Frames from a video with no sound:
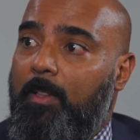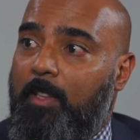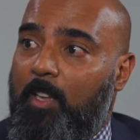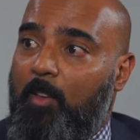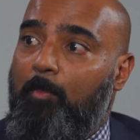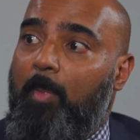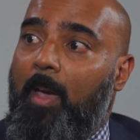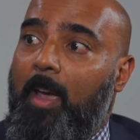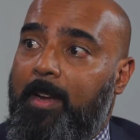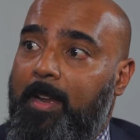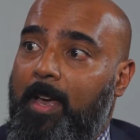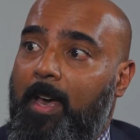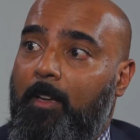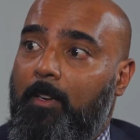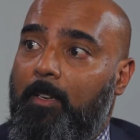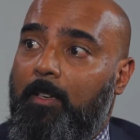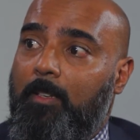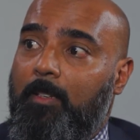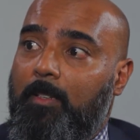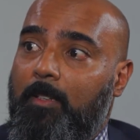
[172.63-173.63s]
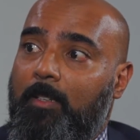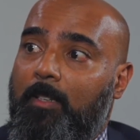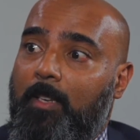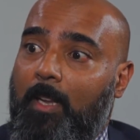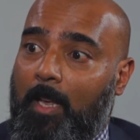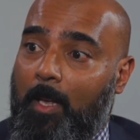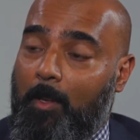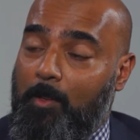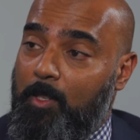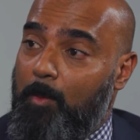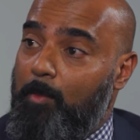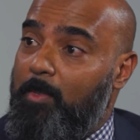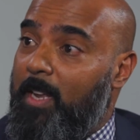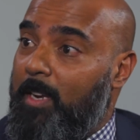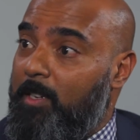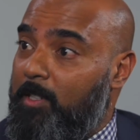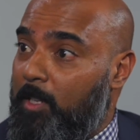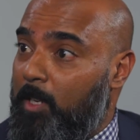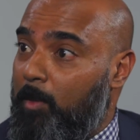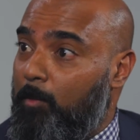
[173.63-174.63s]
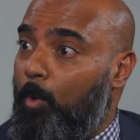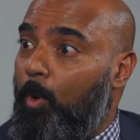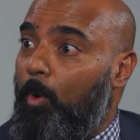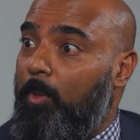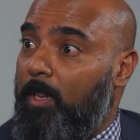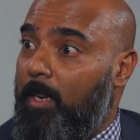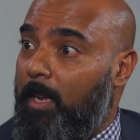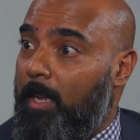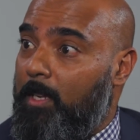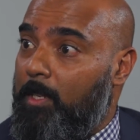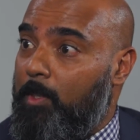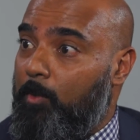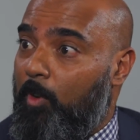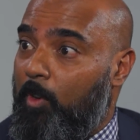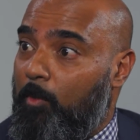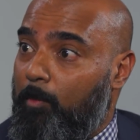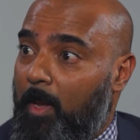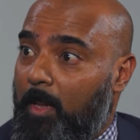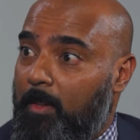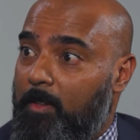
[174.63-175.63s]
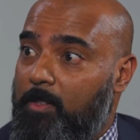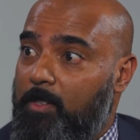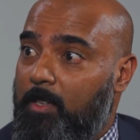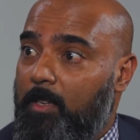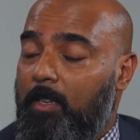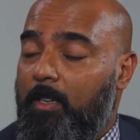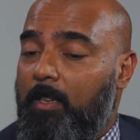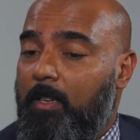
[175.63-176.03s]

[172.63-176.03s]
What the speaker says: They've paid out substantially more in the last 12 months.